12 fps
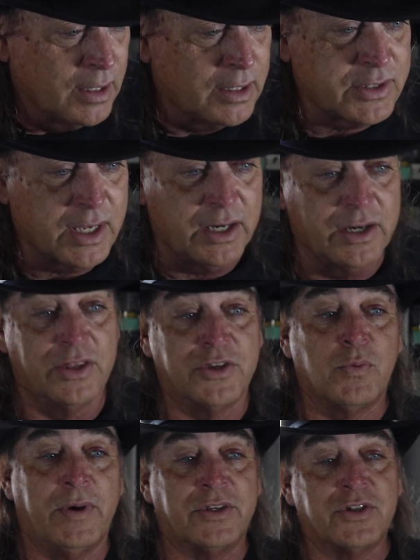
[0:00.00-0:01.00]
Let's get into
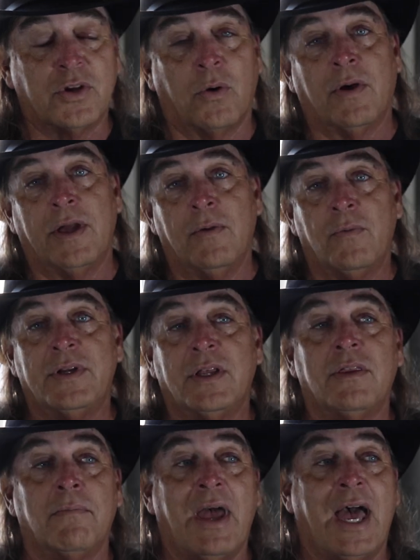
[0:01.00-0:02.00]
this week's story. We
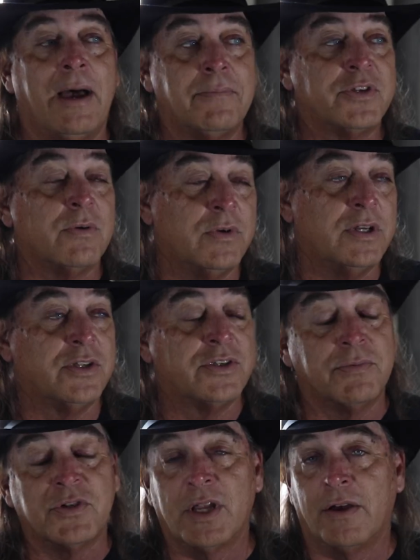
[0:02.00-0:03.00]
did the maps and we did
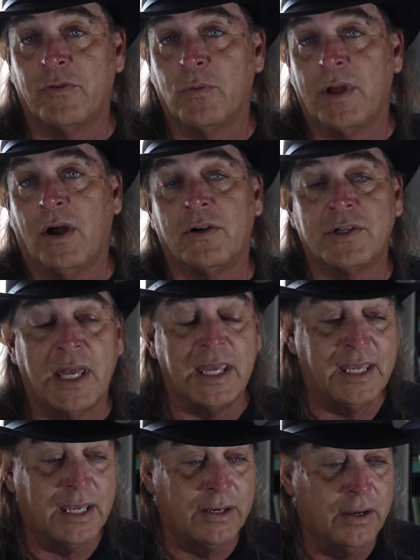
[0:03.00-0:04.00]
some stuff, and we are
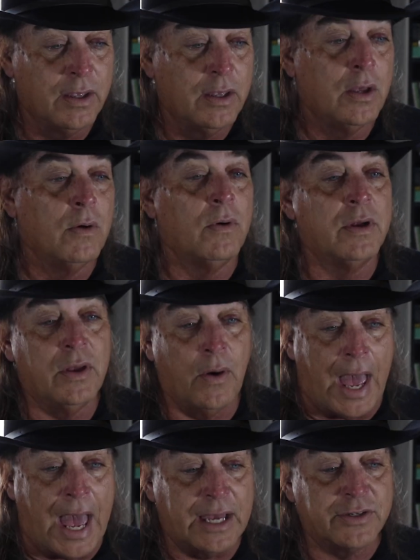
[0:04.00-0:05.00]
taking what
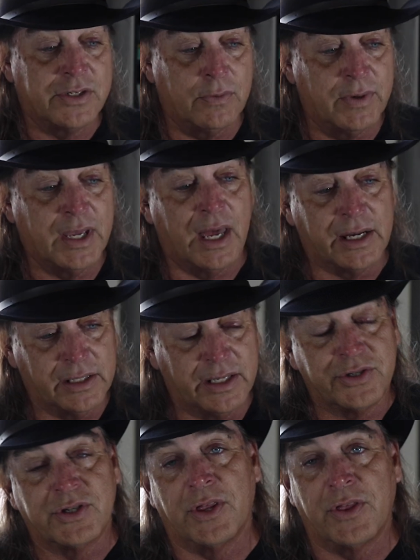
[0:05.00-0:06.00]
you asked, and we got a
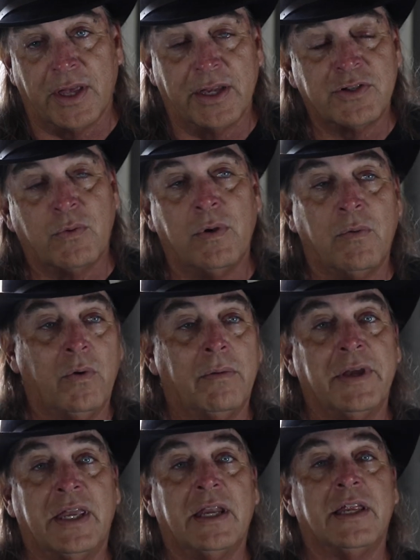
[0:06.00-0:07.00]
list of things, and we will
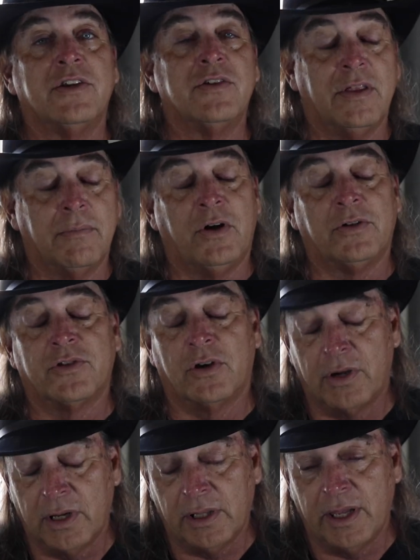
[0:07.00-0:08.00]
be getting to them
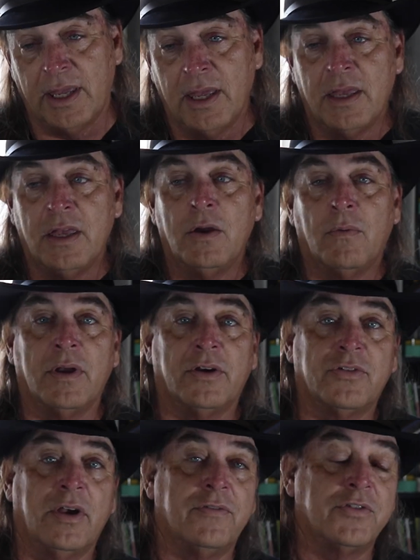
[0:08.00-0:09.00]
alternately. We
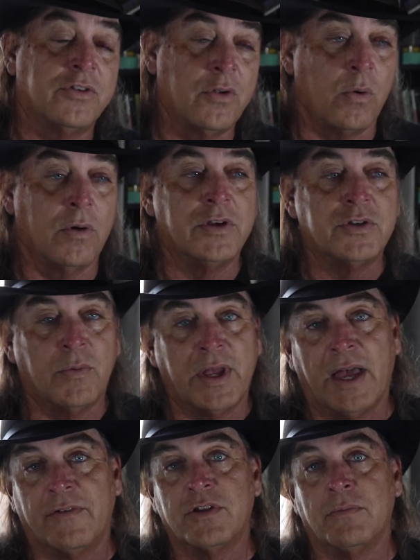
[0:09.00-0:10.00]
also have stories, and we
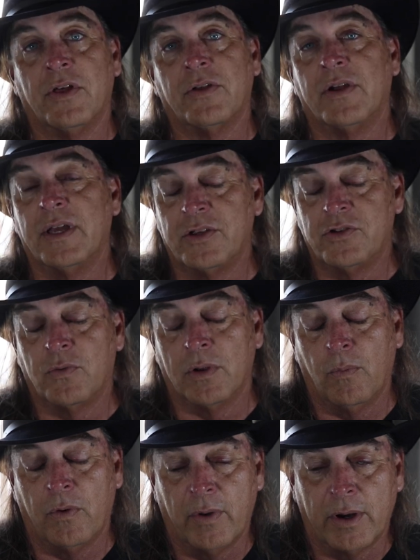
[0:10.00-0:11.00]
have some other
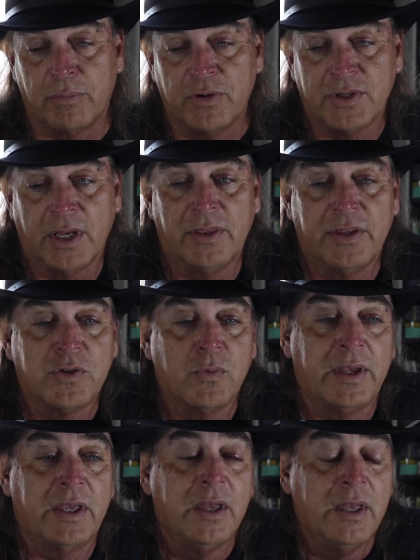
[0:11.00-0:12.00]
history we'll want to present. And this
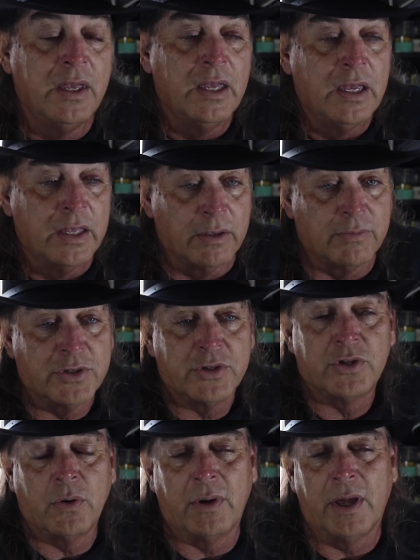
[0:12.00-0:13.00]
week, there was a
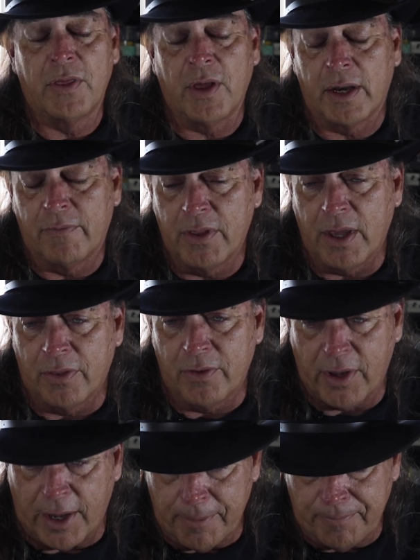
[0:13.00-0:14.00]
story I thought of the
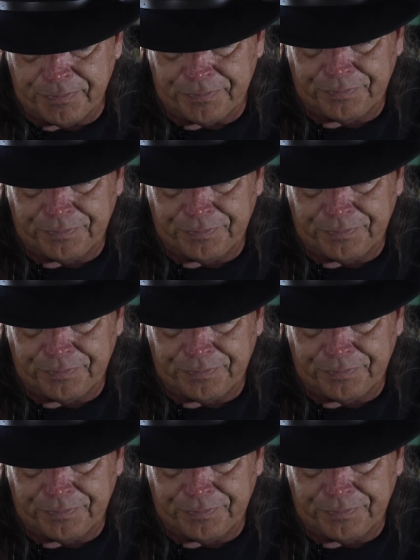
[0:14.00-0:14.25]
other day.